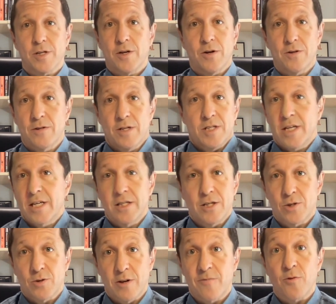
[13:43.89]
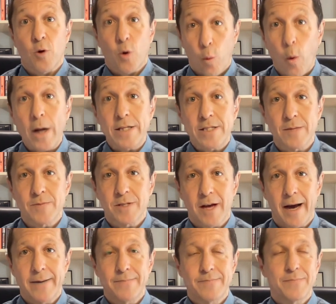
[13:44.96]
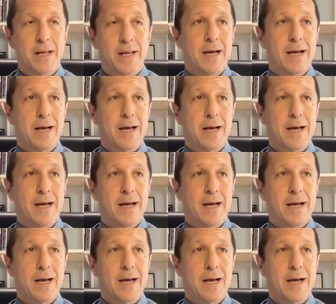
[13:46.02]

in this industry for quite some time.